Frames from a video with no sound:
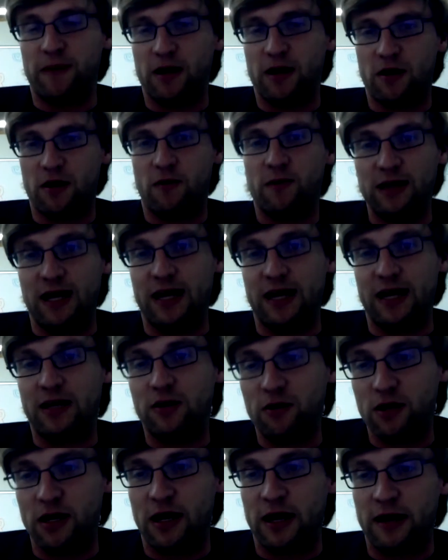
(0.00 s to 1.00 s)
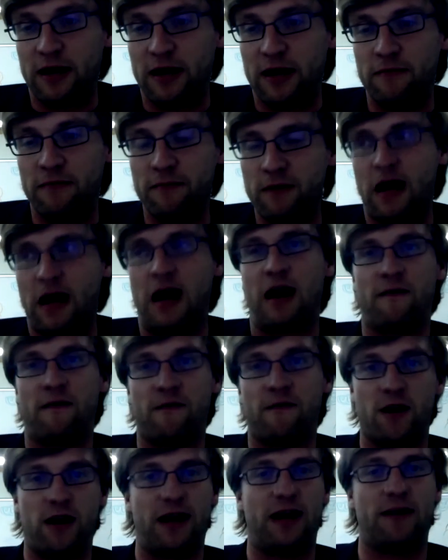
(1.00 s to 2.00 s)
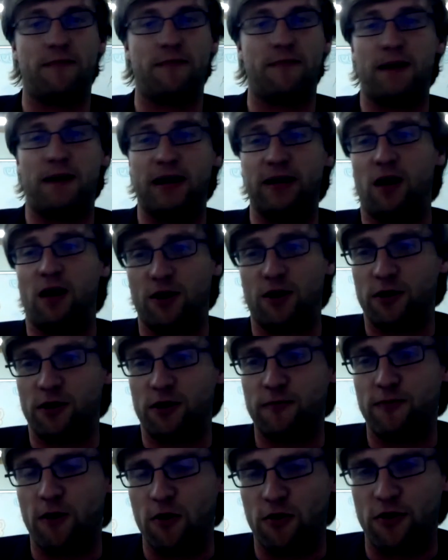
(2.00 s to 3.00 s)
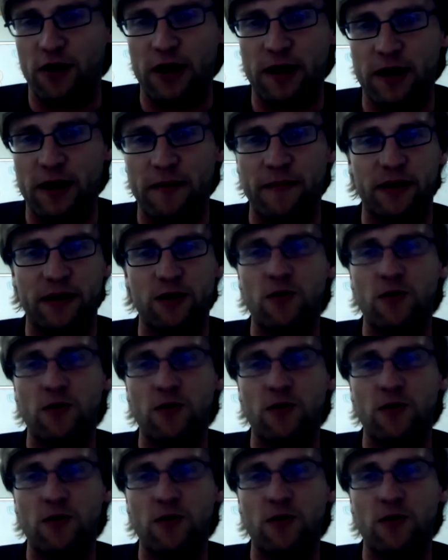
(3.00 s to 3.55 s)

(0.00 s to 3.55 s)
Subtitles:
we're calling you a money transmitter and we'd like you to have an anti-money laundering